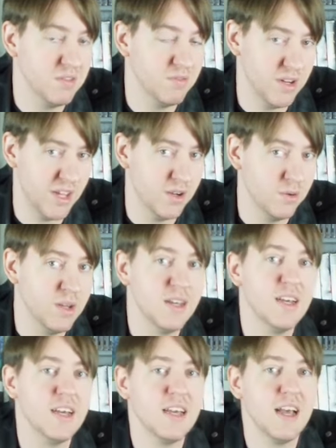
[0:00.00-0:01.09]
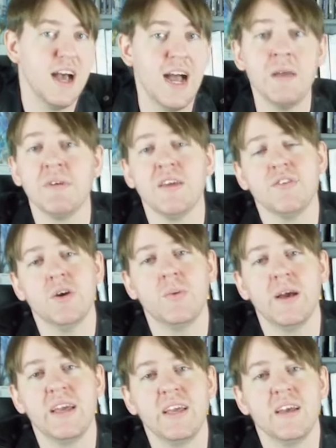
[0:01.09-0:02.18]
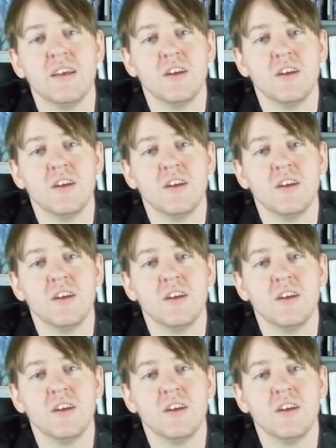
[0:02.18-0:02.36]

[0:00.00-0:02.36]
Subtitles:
video, I am giving away